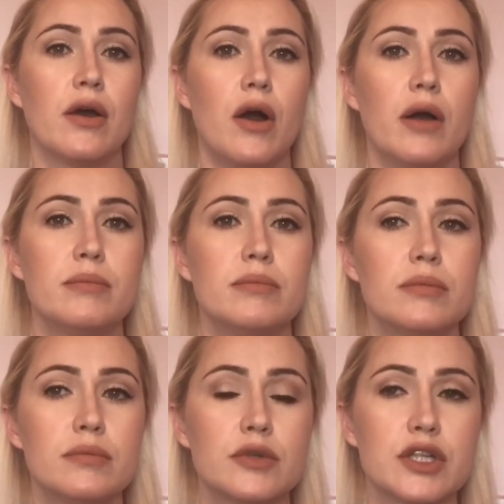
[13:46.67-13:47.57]
I
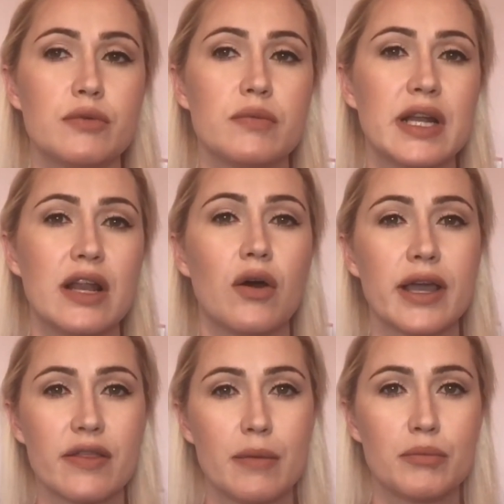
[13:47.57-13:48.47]
don't really
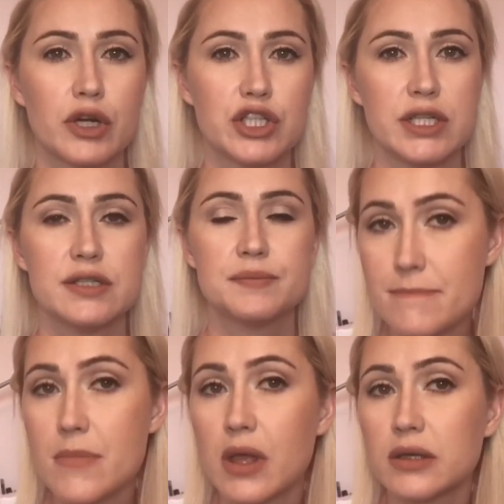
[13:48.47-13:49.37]
like them brushes.
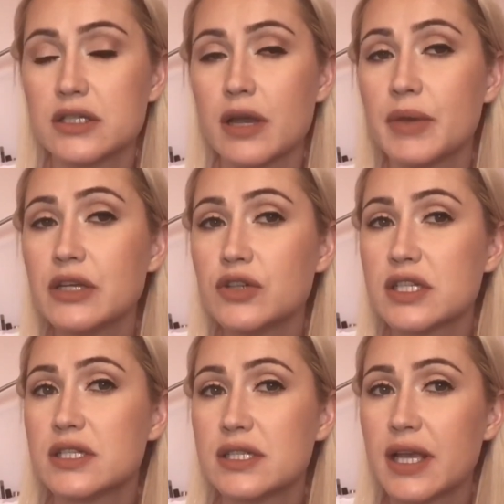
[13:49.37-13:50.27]
So it'll be
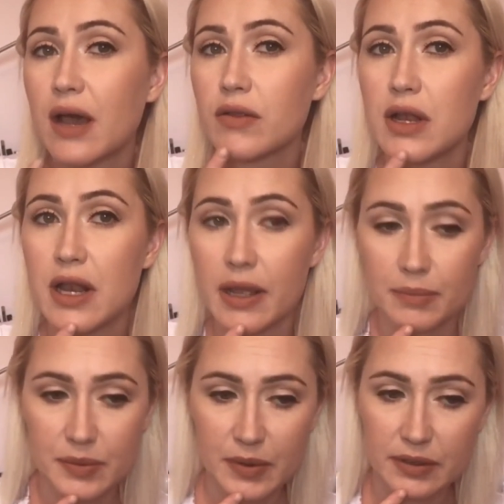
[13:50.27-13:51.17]
interesting to see how the lip
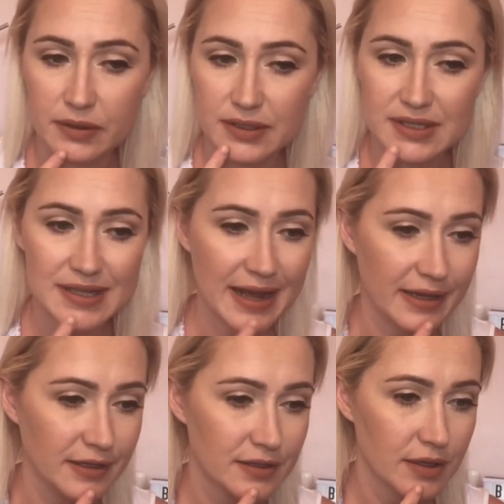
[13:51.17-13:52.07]

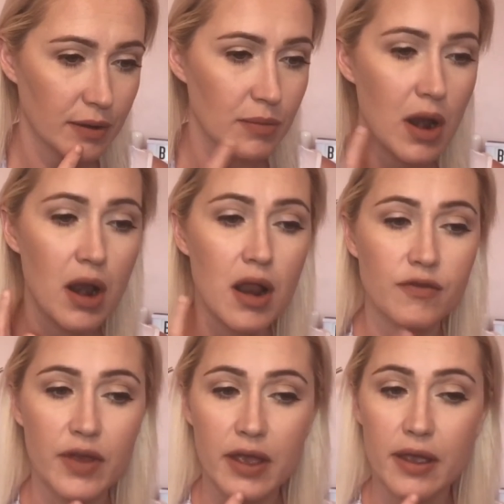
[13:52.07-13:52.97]
stays. I'm
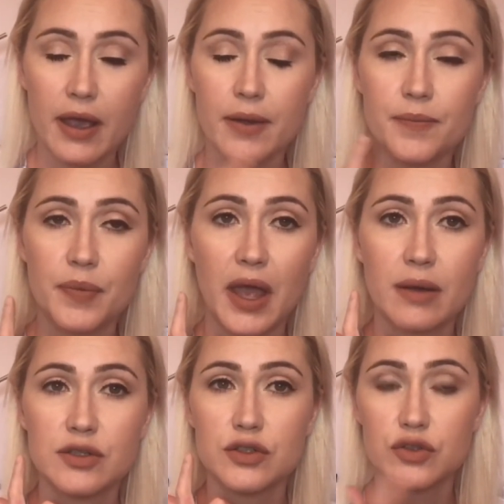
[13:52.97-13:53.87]
loving how
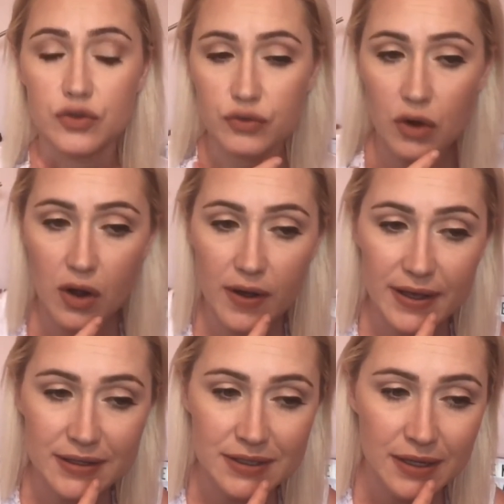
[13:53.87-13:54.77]
it's
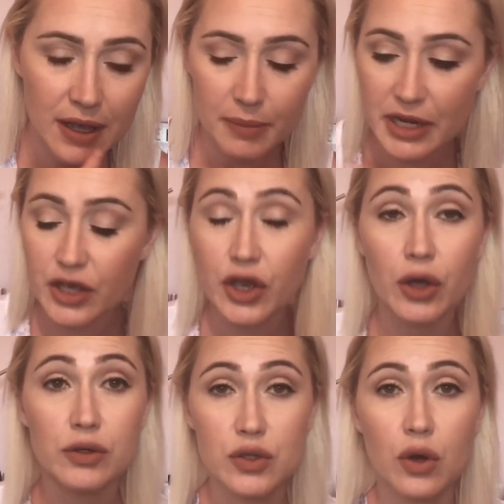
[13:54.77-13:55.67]
dried. I mean, it
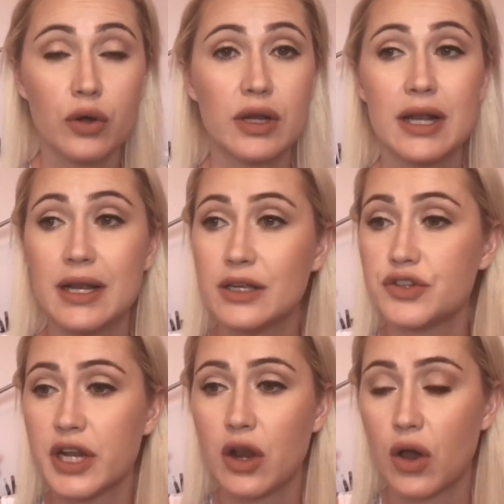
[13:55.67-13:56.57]
goes on
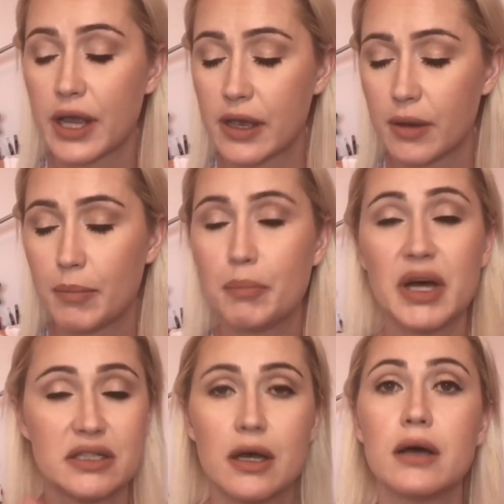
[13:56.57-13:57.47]
literally like
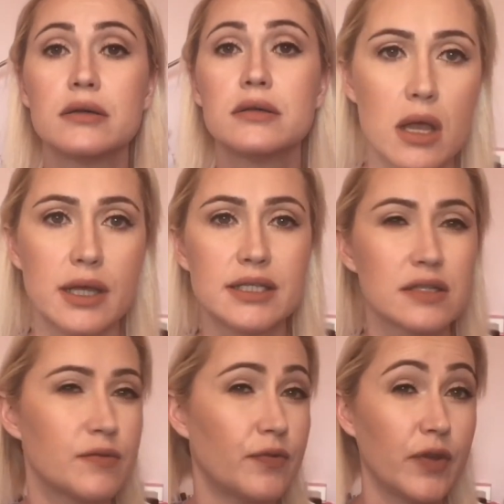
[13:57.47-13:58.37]
butter. It
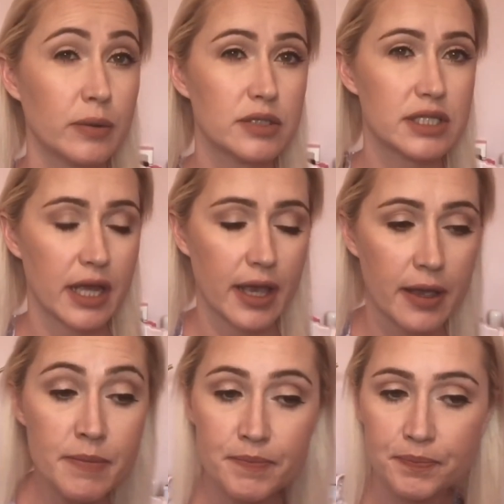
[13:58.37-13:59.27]
doesn't feel
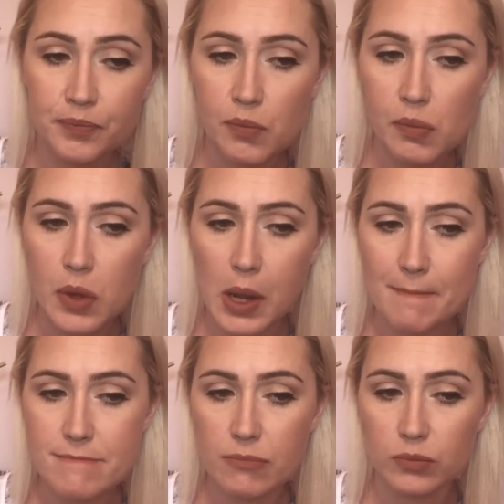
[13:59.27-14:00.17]
sticky,
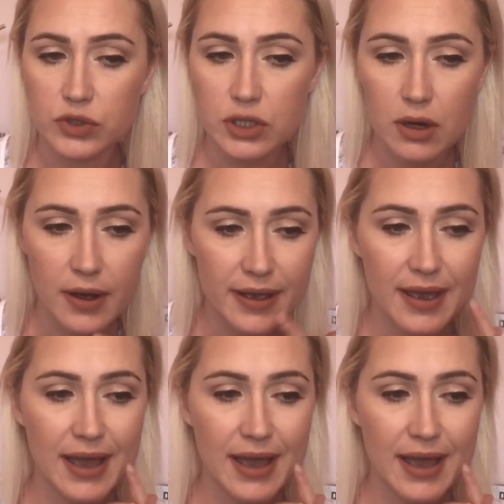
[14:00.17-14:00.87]
which I like.